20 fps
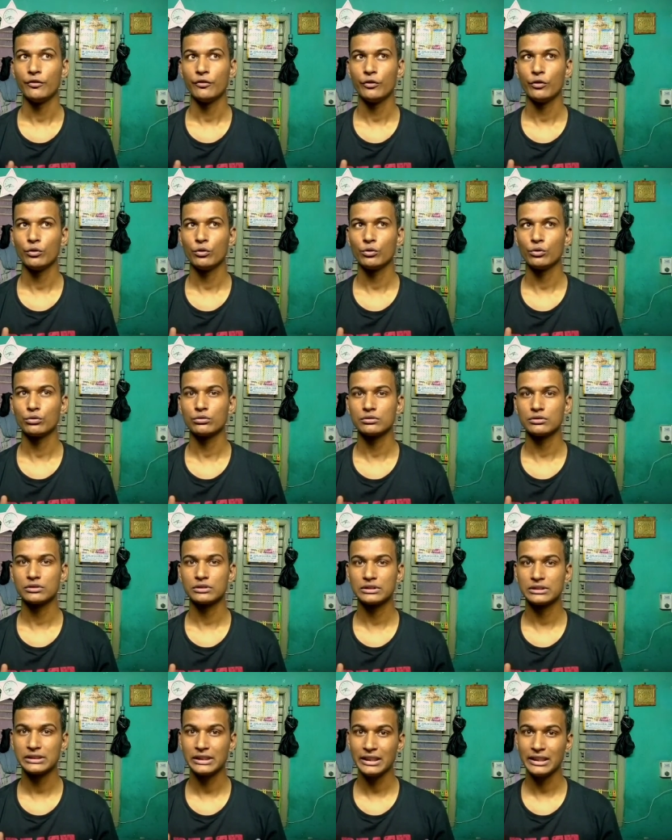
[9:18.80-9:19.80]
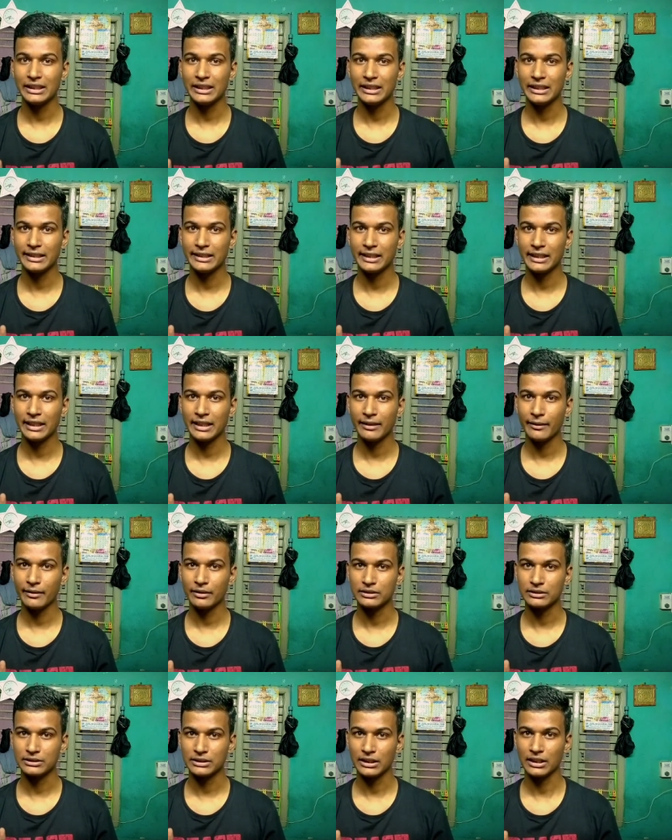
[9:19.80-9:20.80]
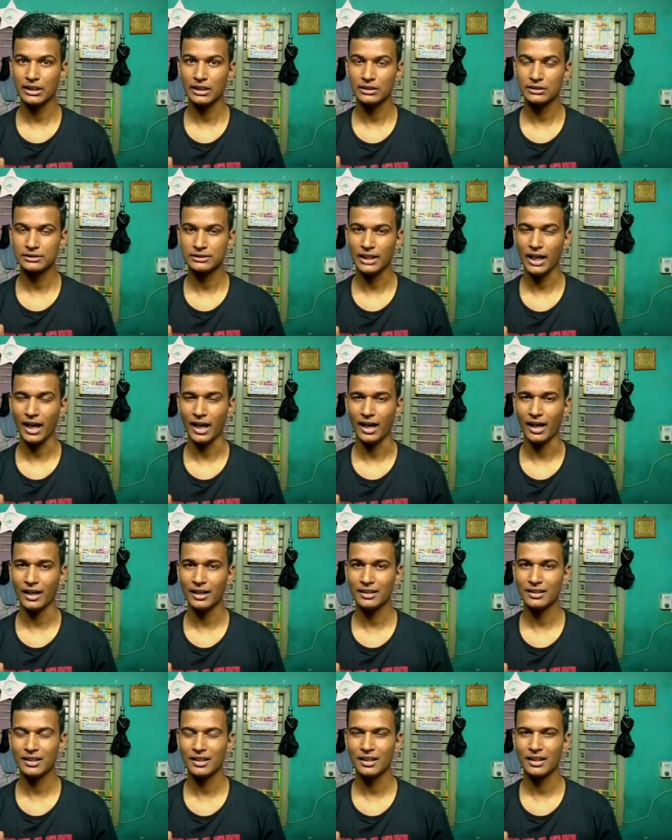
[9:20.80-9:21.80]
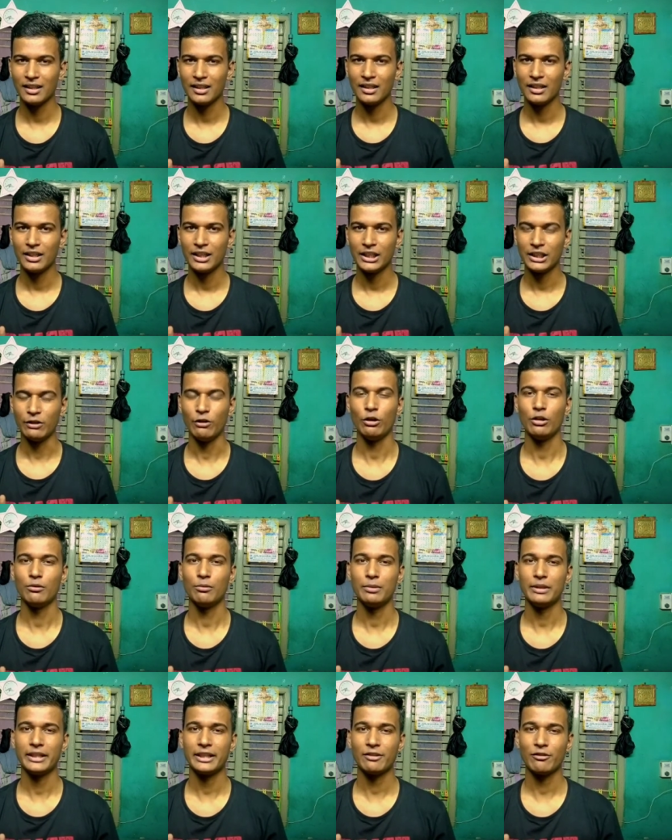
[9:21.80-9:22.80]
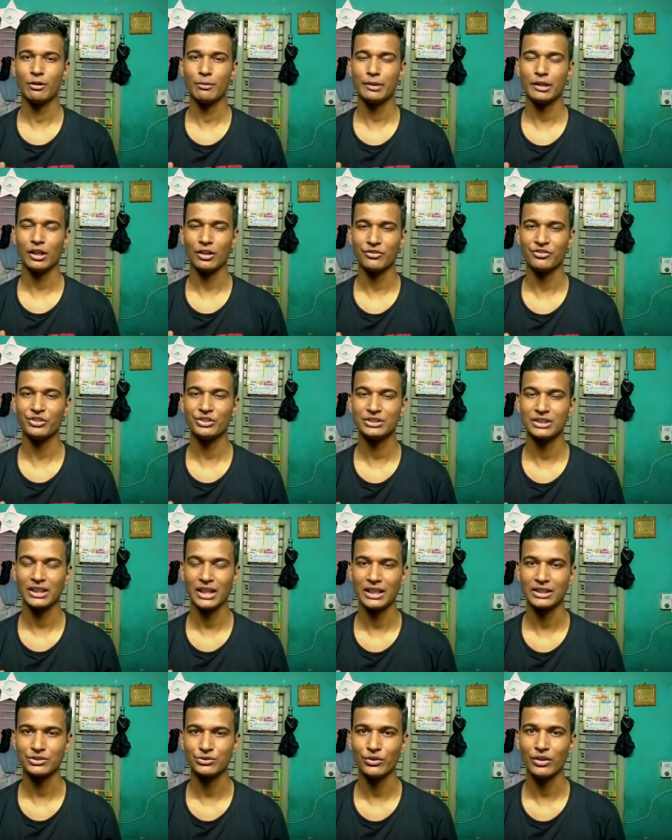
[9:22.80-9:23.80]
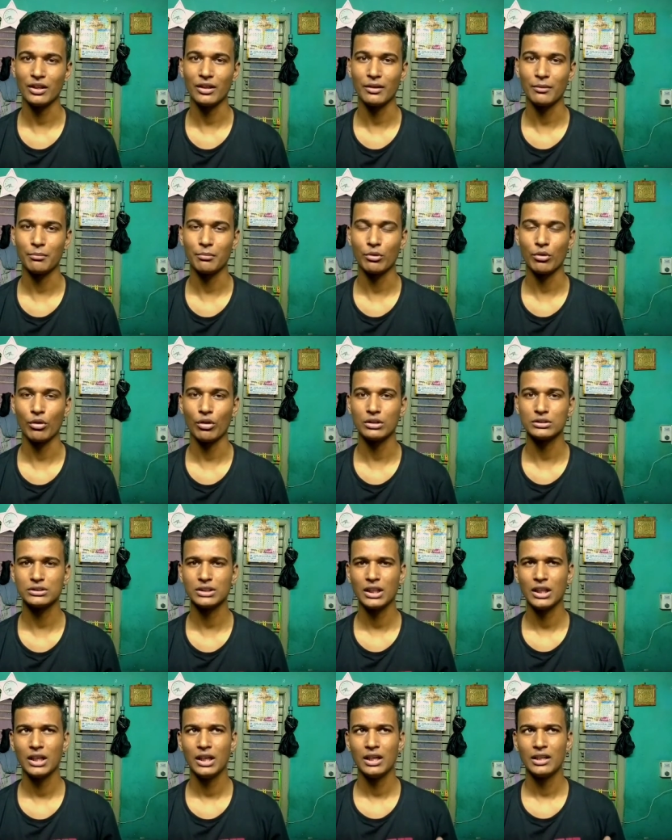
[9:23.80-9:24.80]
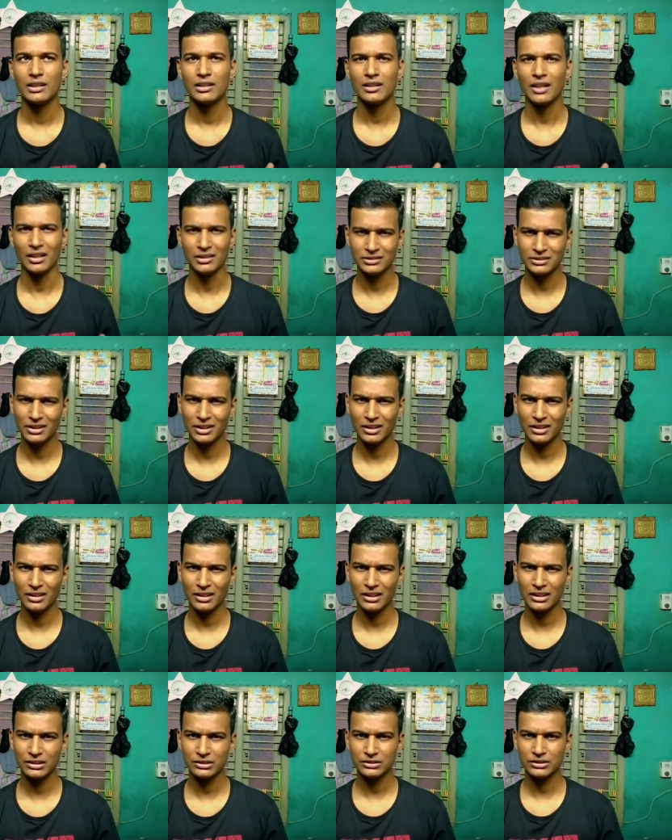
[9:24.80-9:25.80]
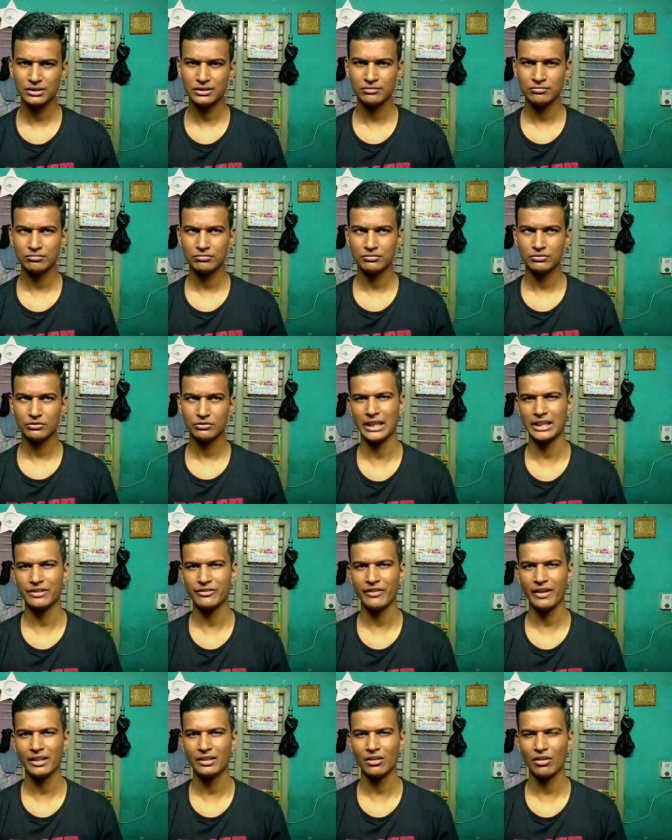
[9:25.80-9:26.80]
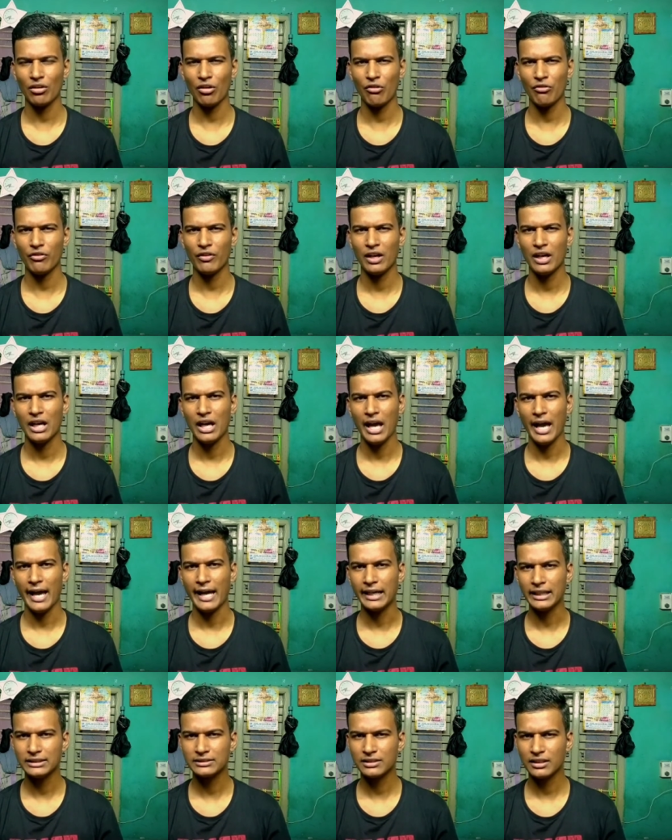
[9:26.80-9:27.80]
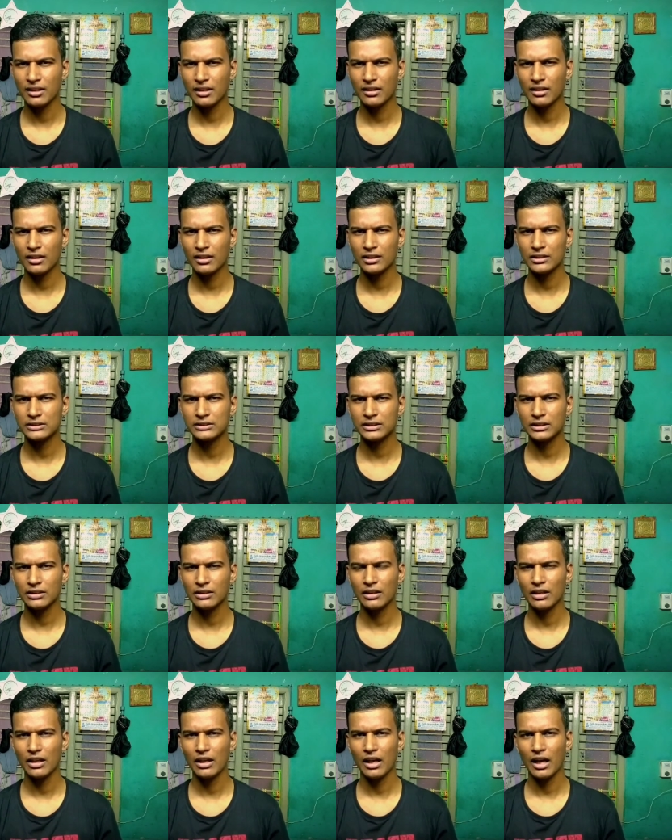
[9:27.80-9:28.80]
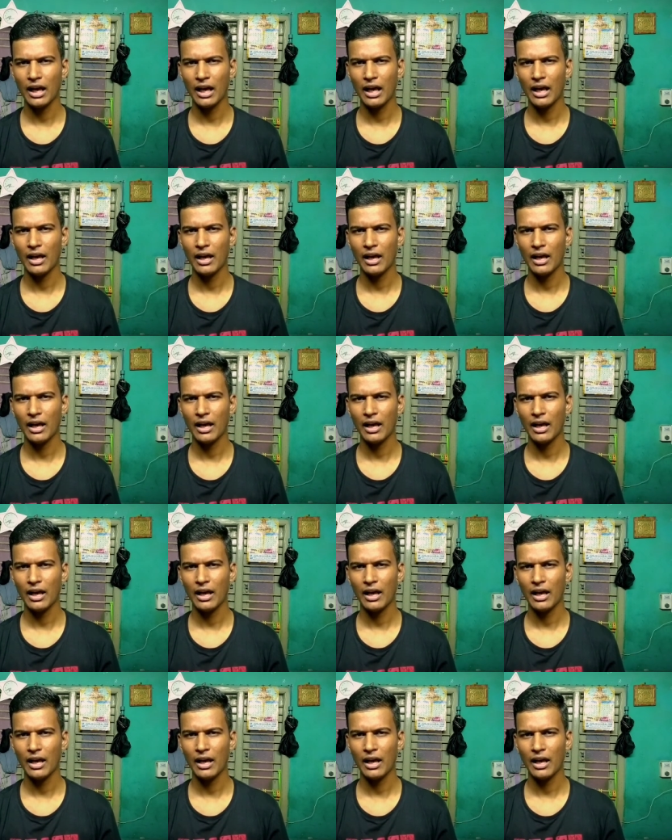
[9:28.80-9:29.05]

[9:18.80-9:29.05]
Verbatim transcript: if you see it in a single chart, it will, it will be confusing as well, because ten cylinder engine size factor of eight cylinder engine